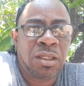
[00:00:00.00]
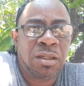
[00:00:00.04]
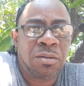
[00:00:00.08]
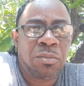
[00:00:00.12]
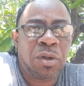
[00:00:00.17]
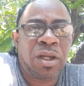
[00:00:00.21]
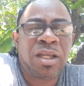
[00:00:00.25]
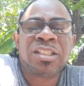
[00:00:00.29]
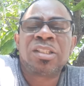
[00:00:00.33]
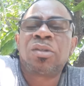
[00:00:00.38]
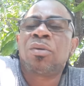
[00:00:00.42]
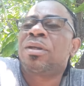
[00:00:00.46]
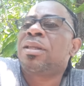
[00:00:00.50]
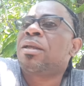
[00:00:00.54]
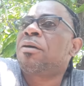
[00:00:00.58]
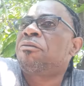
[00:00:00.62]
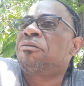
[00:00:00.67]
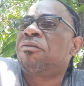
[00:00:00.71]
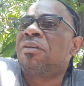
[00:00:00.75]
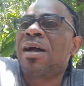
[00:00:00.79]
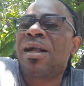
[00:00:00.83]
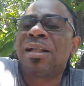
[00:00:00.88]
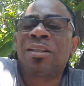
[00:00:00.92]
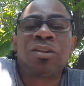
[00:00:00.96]
But it's when you
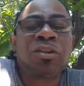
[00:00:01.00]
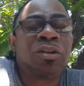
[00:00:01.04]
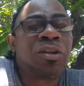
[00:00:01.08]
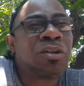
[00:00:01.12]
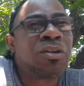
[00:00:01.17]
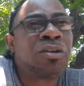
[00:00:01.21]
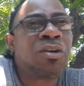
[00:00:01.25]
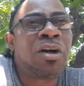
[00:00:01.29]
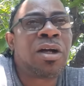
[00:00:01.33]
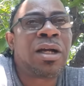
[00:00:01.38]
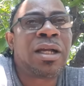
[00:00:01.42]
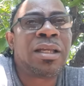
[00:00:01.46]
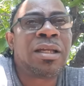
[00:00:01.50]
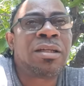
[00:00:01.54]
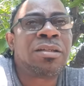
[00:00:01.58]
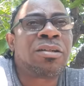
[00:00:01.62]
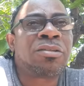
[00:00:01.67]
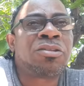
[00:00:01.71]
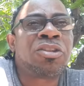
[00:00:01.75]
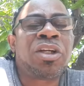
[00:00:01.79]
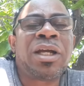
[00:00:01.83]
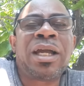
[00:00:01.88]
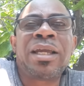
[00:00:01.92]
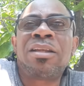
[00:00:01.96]
fall to the ground and you're
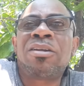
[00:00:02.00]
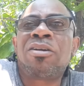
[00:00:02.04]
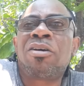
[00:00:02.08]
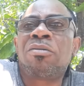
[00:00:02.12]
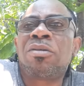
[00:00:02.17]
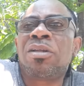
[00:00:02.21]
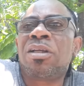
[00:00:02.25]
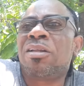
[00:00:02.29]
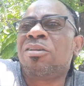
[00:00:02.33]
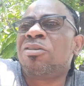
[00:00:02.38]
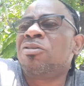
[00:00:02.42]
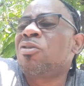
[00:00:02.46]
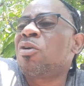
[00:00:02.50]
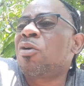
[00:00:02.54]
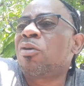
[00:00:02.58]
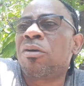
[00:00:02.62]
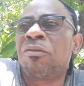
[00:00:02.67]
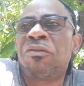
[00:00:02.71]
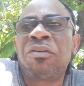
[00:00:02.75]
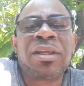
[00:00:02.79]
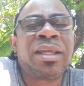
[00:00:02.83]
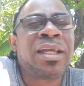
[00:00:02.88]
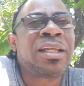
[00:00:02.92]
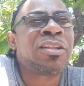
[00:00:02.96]
not trying nothing
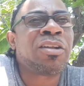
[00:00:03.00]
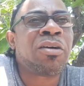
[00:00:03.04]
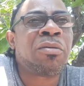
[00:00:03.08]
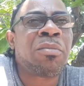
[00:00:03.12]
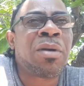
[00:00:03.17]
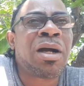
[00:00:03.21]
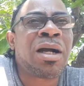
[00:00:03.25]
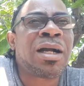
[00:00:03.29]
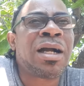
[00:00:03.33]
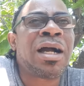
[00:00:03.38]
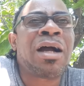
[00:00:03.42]
to get up back,